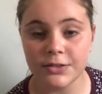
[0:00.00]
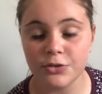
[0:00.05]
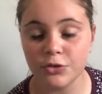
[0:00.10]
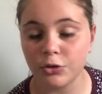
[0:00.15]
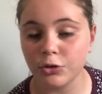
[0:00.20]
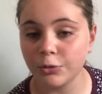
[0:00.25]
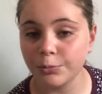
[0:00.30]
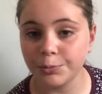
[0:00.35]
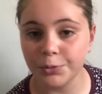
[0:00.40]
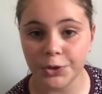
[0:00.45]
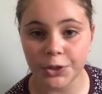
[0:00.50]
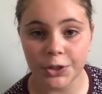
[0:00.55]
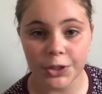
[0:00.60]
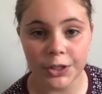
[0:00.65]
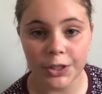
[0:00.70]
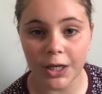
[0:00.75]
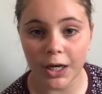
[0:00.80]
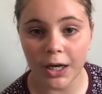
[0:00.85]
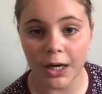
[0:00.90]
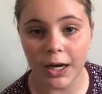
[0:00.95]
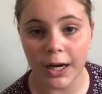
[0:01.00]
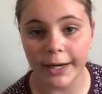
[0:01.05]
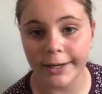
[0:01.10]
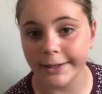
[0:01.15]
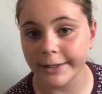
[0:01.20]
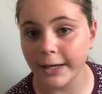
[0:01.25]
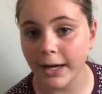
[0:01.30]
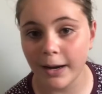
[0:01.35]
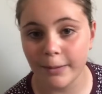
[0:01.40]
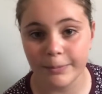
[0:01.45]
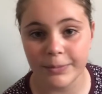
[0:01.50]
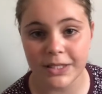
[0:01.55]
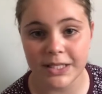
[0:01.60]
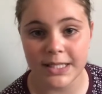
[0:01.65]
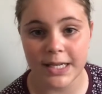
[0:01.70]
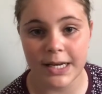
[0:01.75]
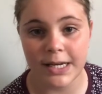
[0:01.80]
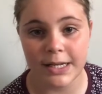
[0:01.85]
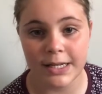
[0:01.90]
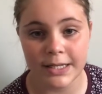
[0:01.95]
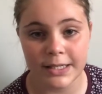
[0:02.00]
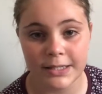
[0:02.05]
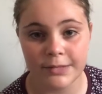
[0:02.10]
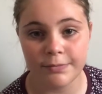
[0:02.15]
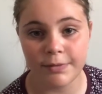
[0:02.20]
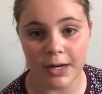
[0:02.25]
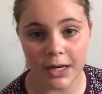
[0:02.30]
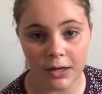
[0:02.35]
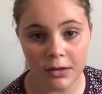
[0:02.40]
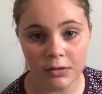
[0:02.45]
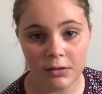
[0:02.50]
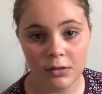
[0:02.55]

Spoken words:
your computer and a compass in it as well.